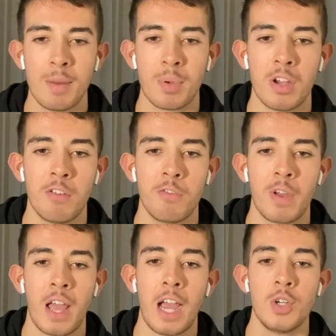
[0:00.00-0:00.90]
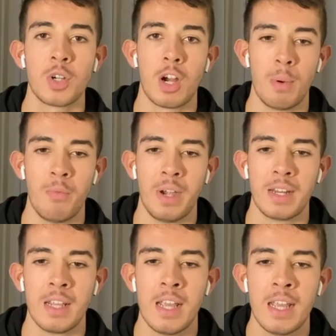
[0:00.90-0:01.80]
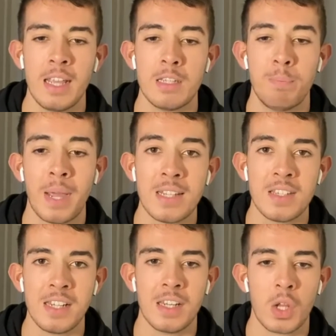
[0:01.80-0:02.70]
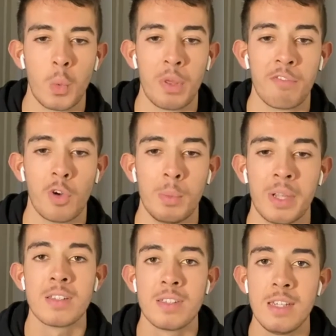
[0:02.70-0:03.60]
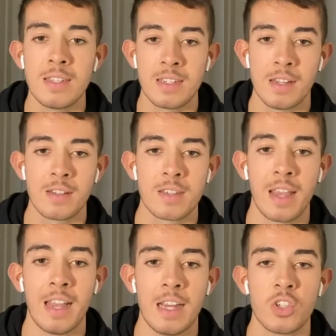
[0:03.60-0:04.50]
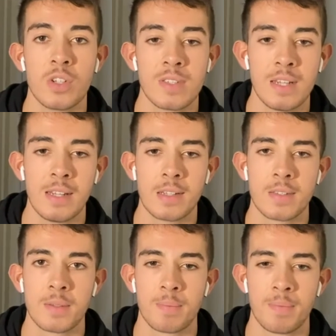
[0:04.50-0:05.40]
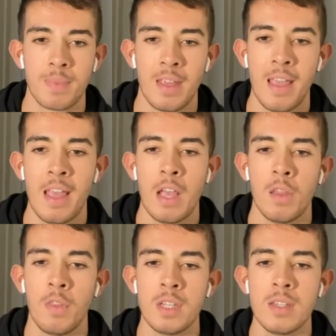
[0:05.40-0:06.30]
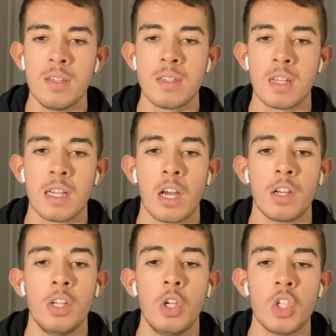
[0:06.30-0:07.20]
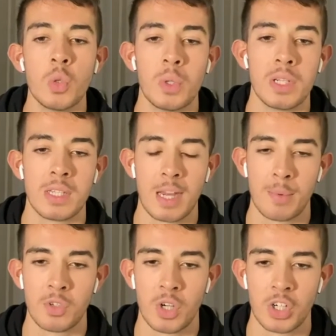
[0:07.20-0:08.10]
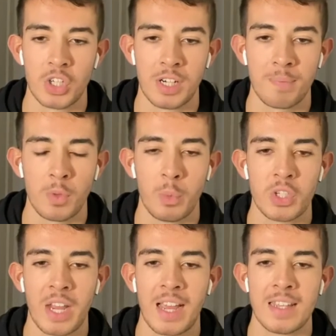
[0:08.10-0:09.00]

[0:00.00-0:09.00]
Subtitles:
of hydrocarbon ring is benzene with formula CH1601. This is an unusual type of structure which has